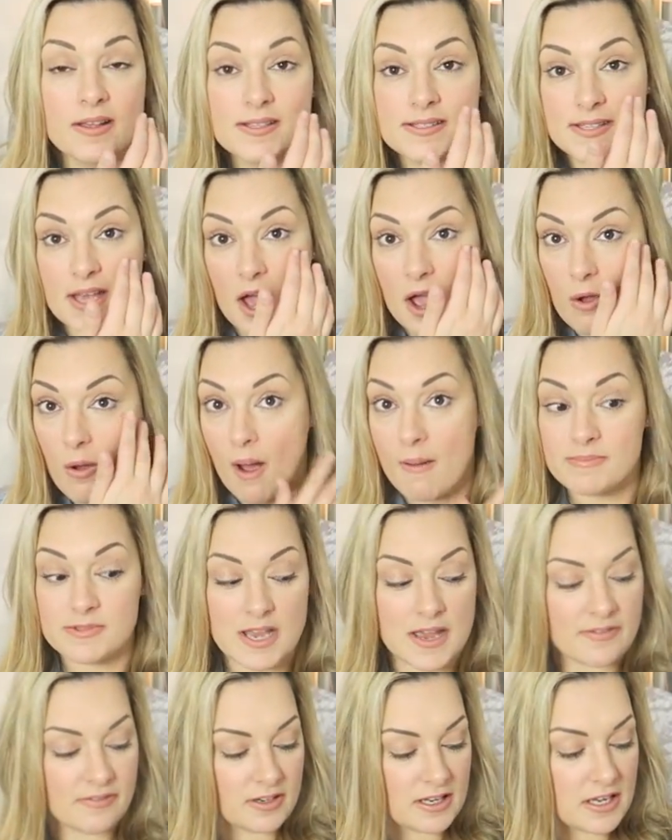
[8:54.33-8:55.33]
So I'm
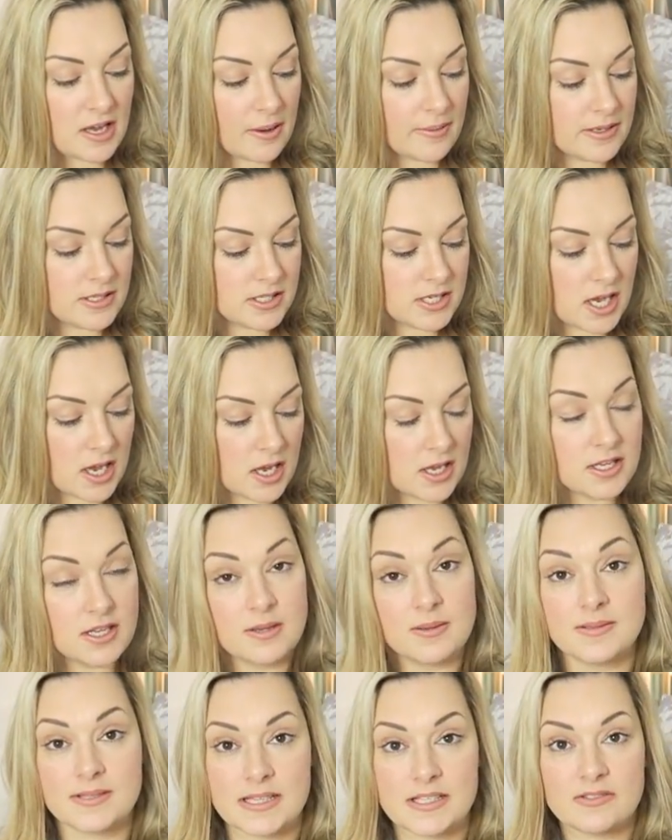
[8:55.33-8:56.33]
definitely going
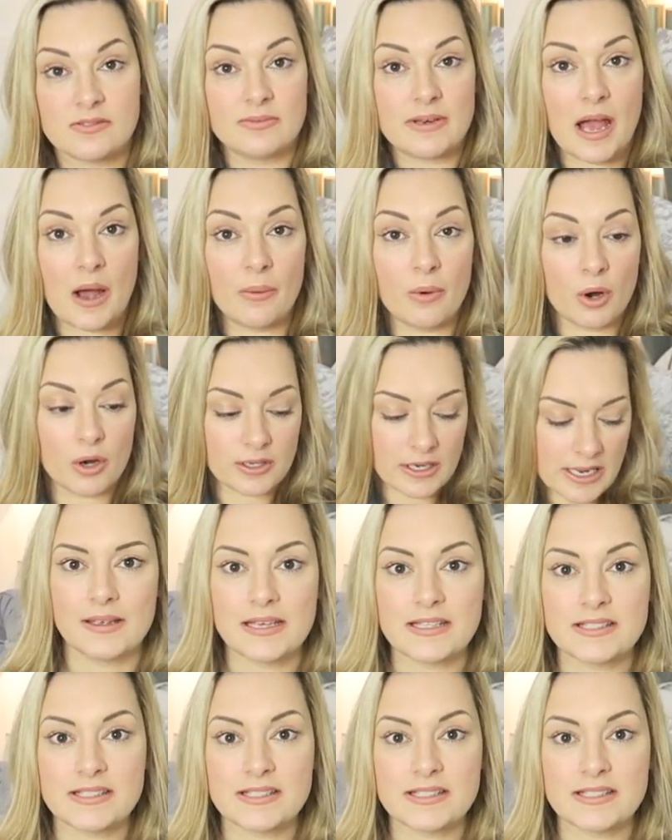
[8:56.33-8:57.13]
to use this from now on.